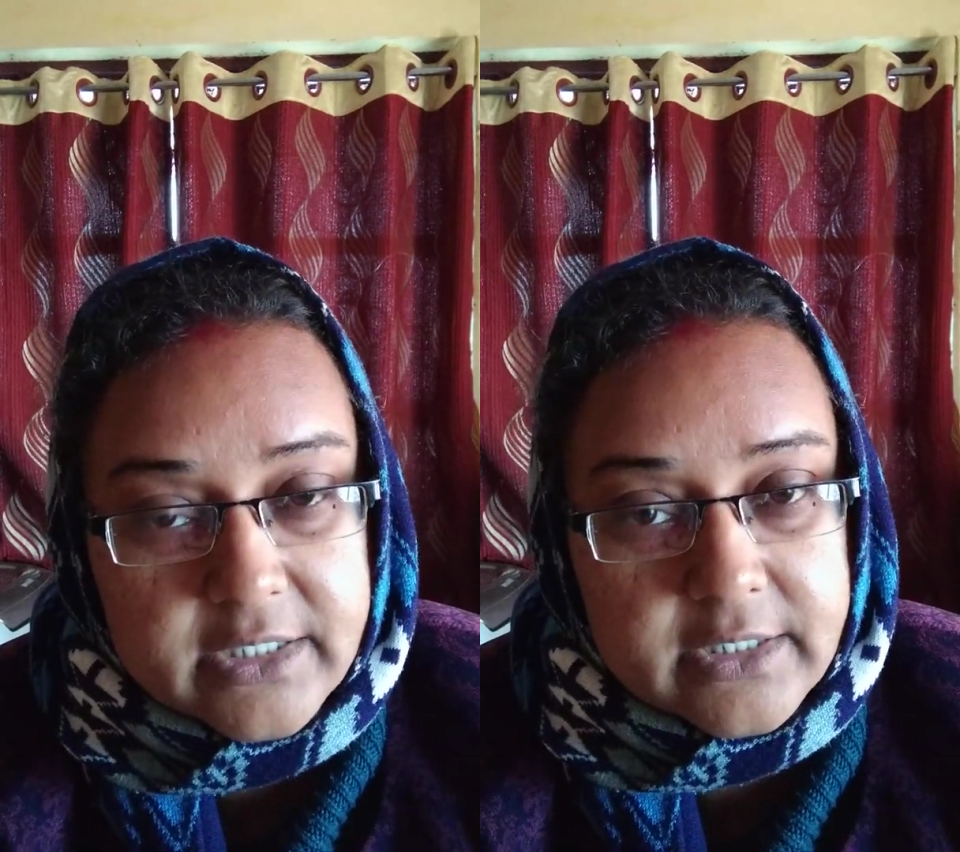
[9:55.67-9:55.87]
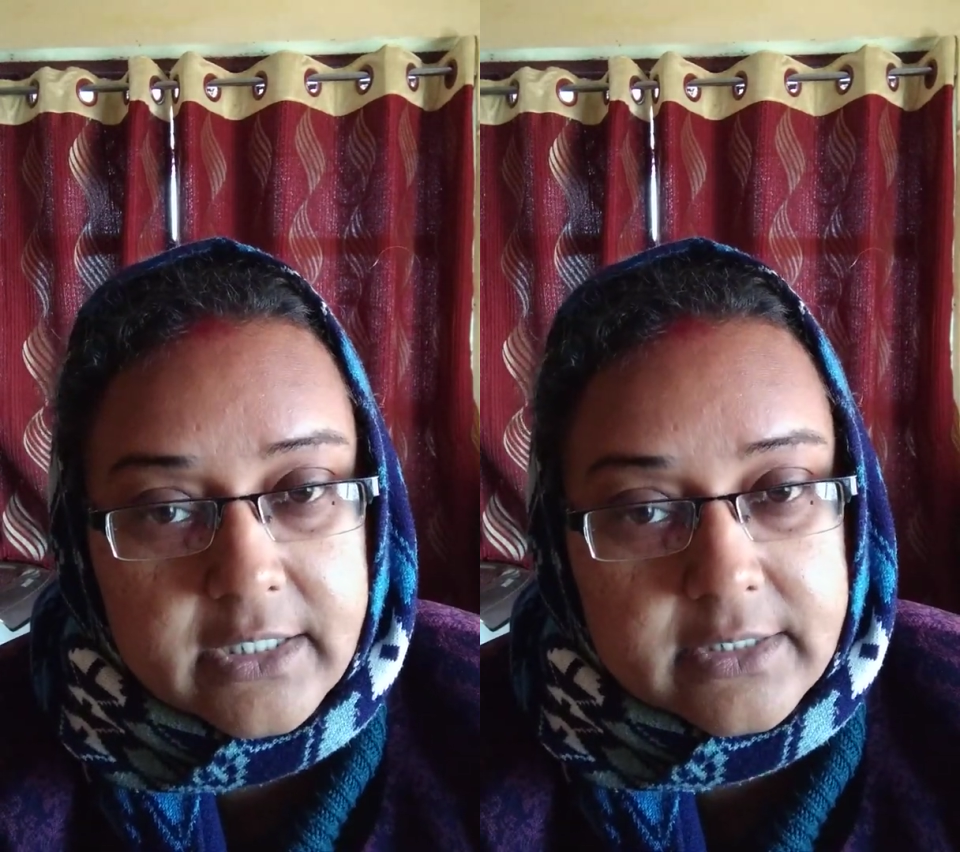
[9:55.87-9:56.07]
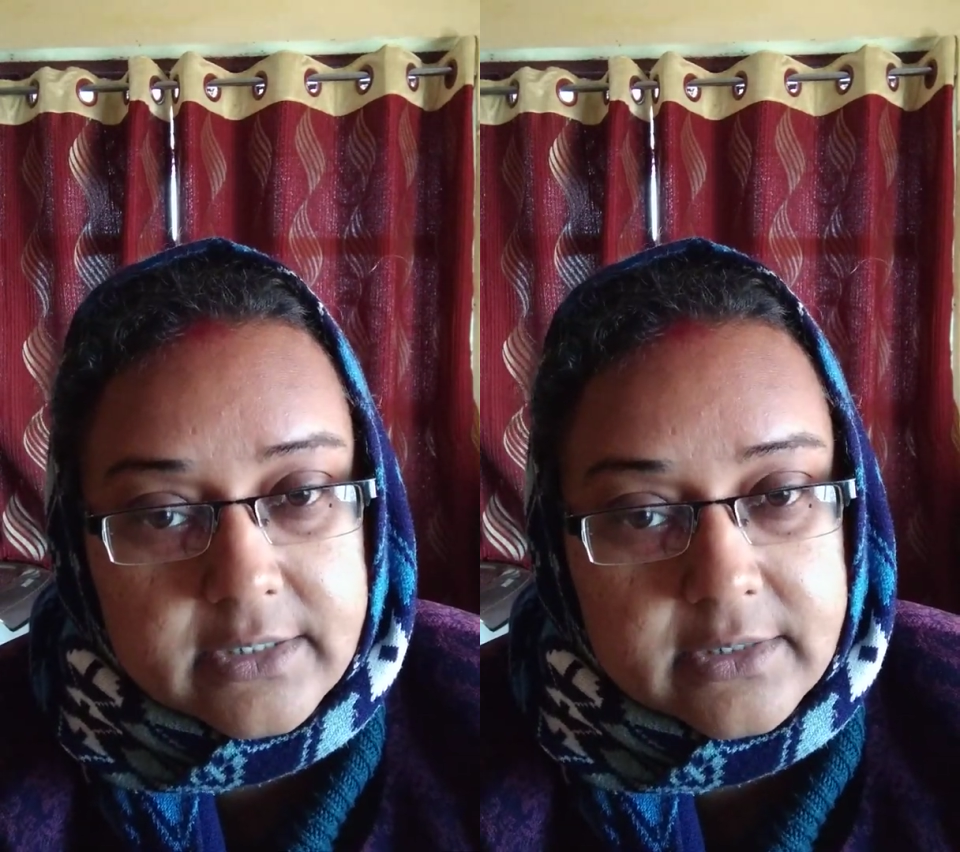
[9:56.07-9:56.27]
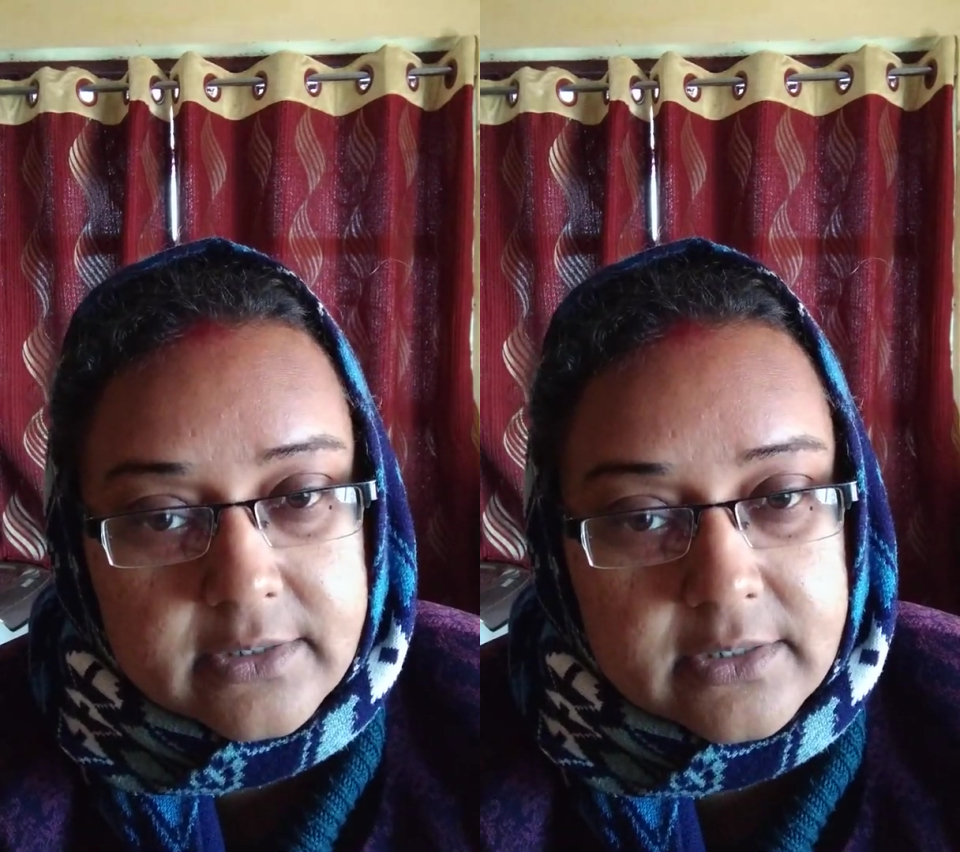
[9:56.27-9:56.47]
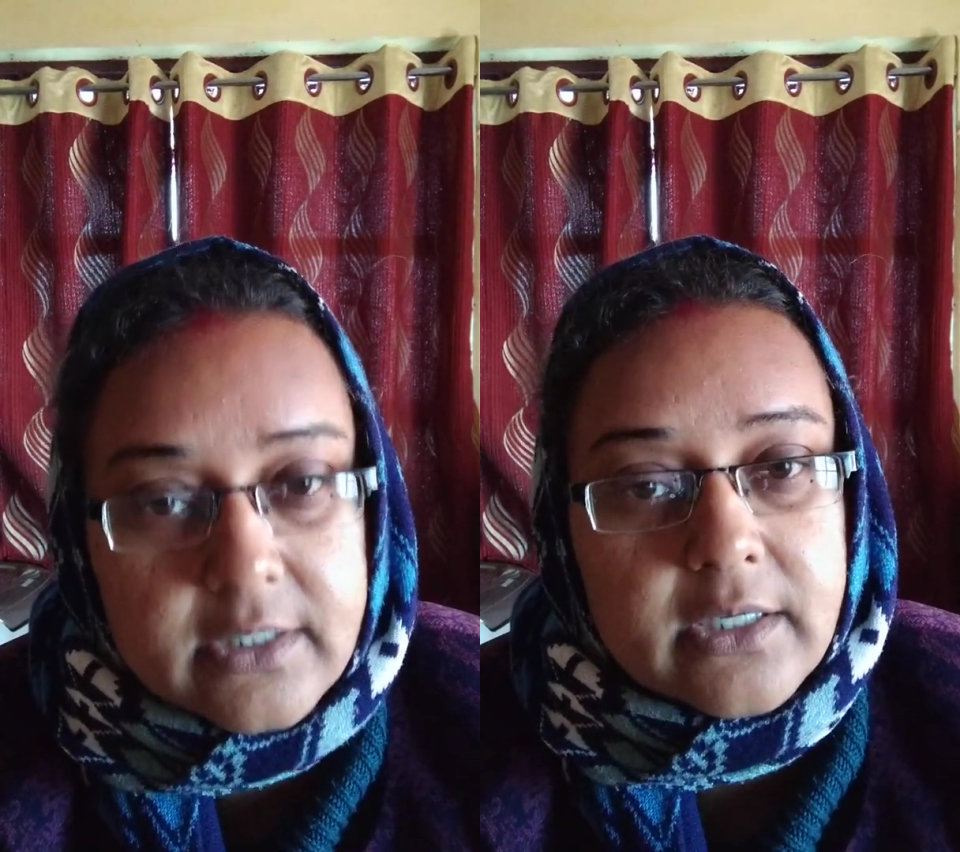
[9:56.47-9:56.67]
the
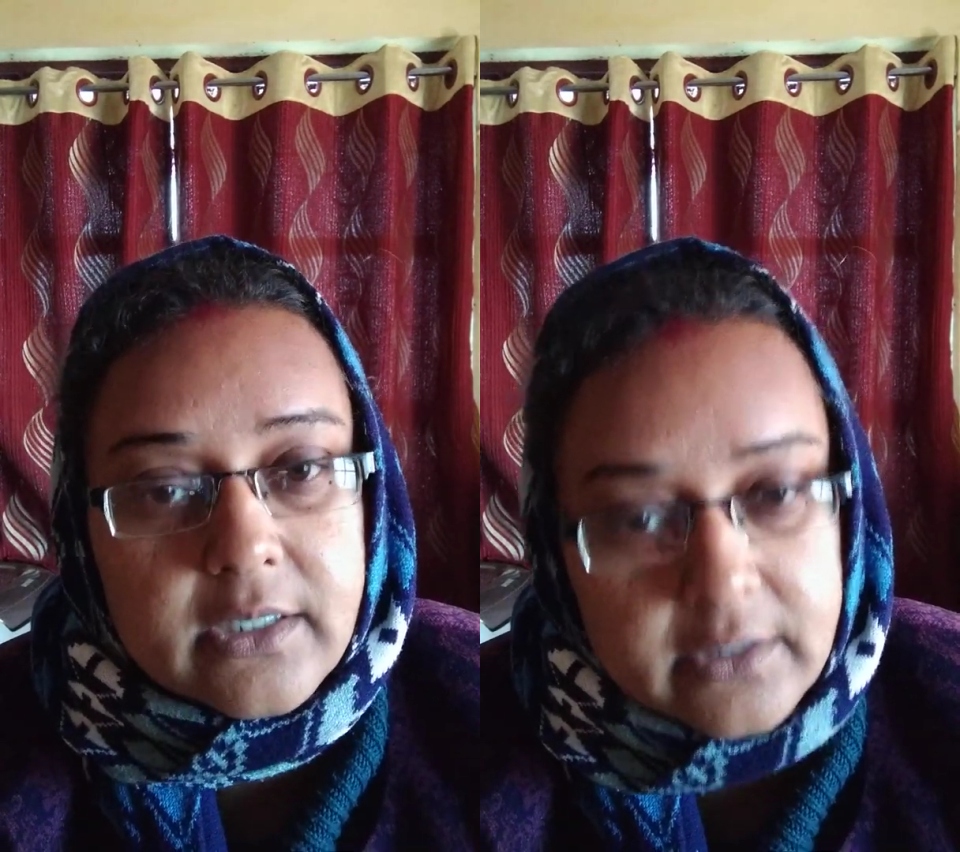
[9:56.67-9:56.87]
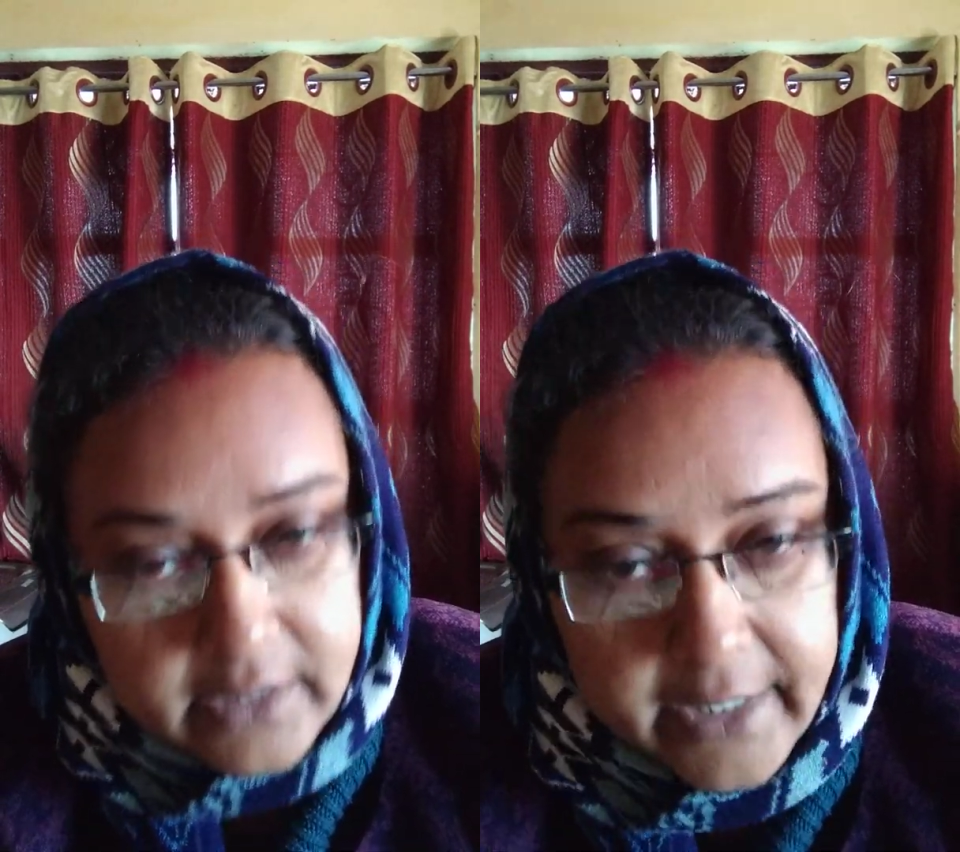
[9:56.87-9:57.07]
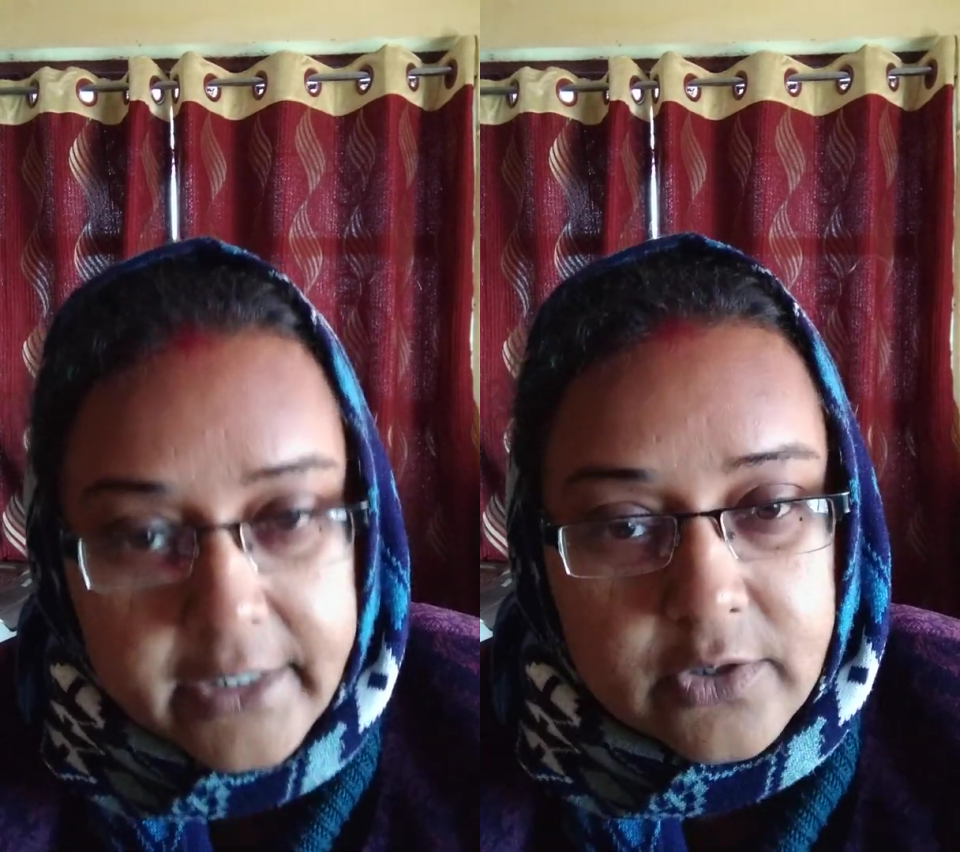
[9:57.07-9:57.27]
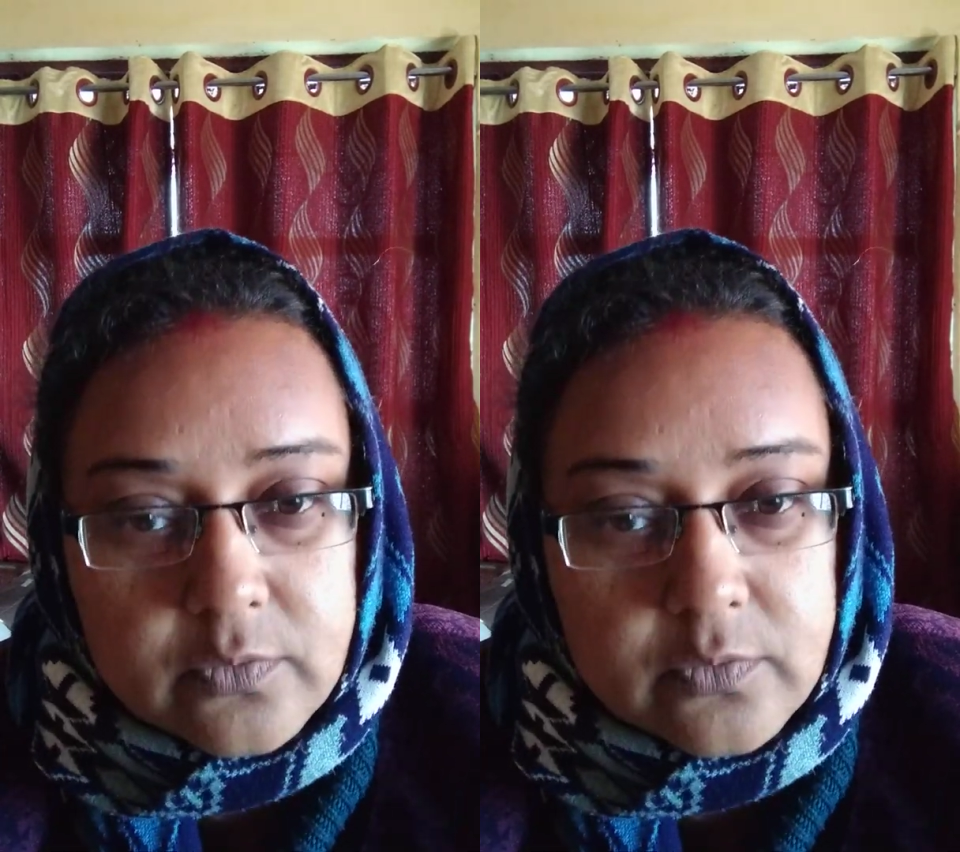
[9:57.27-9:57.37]
lessons. Thank you.